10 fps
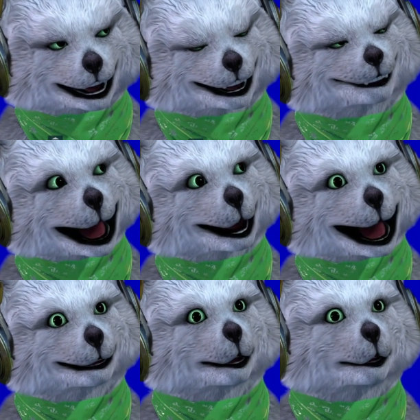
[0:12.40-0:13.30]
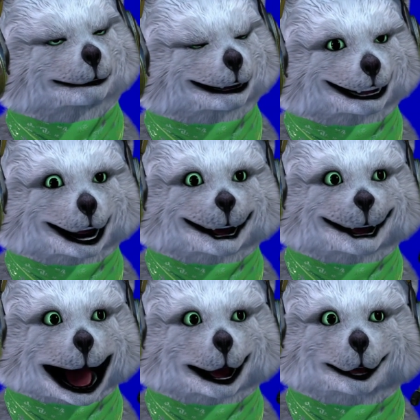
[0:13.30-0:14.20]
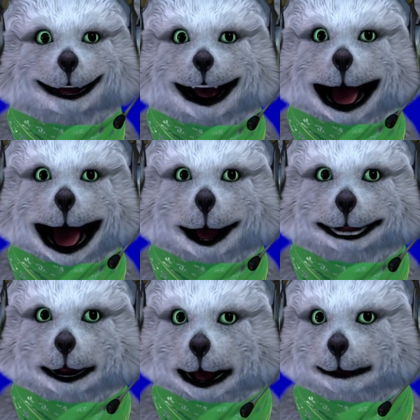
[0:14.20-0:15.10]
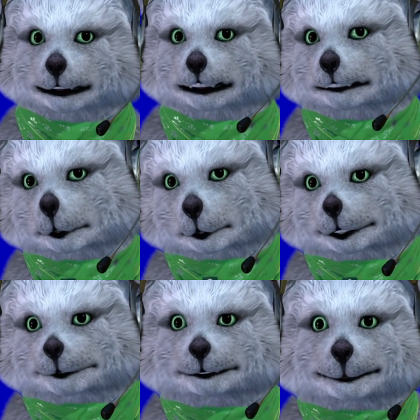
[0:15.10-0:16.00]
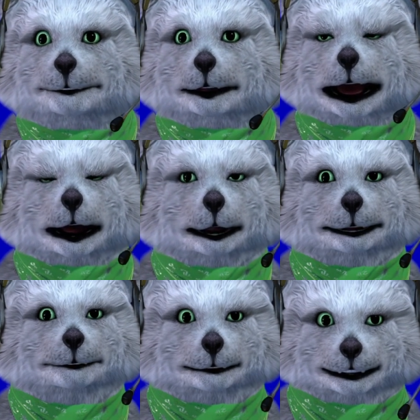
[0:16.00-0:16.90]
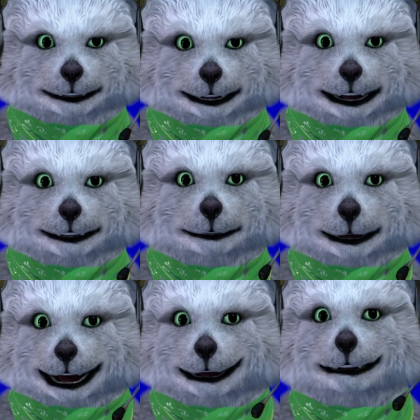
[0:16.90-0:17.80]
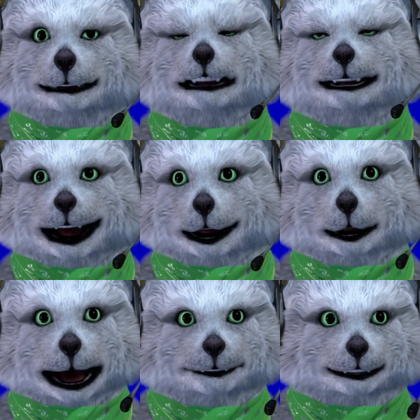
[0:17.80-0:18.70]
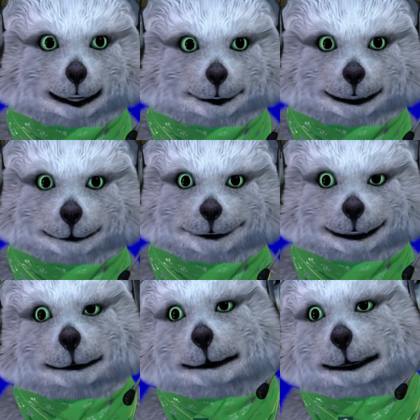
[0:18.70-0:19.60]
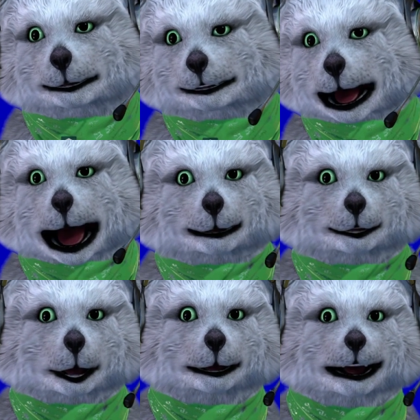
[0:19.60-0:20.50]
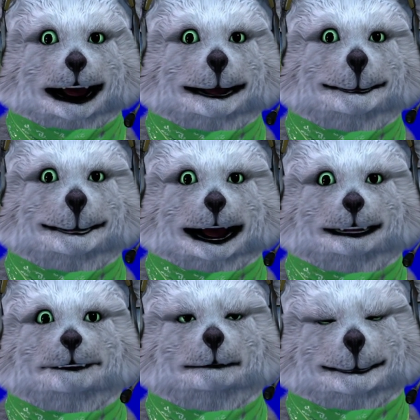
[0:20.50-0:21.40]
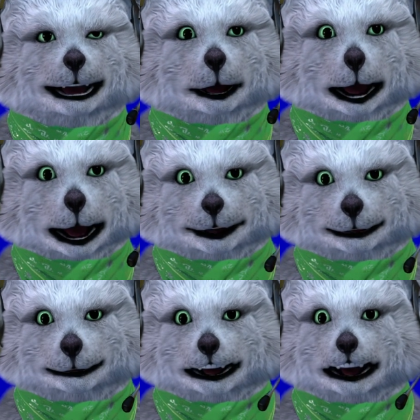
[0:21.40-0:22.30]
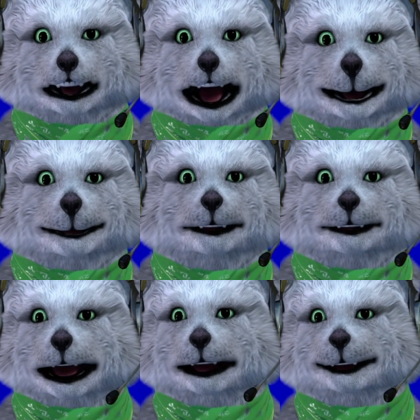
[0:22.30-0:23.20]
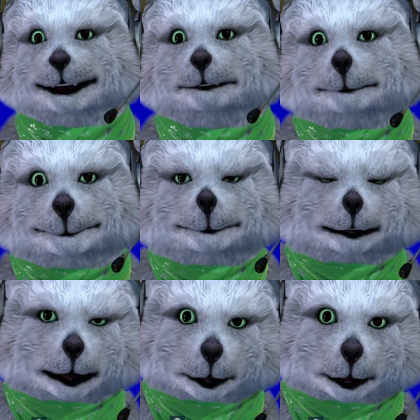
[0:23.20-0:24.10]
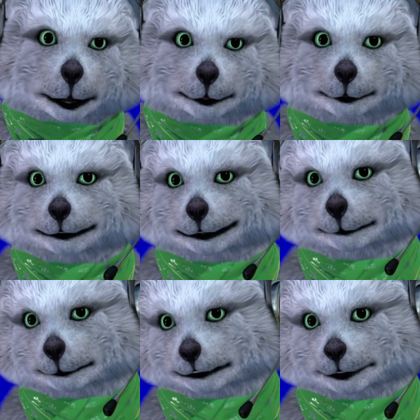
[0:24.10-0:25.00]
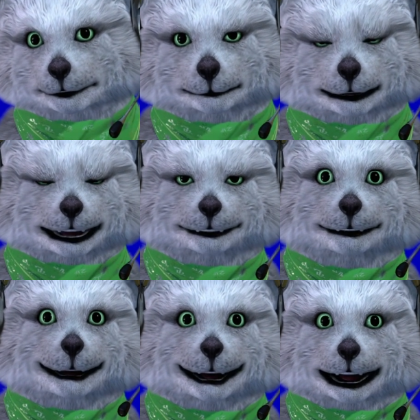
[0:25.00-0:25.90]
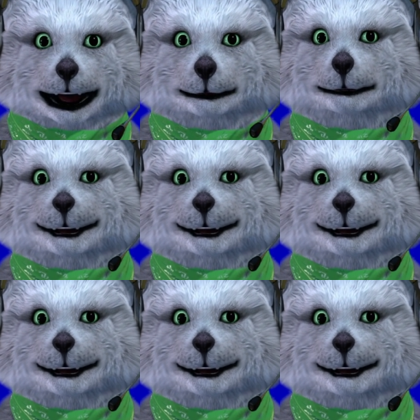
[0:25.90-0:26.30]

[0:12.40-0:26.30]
um, I've gotten I've gotten a couple of questions about how I use FaceRig and how I use this software and implement it into my recordings. Um, how do I have it into my corner with like with just the face and stuff like that?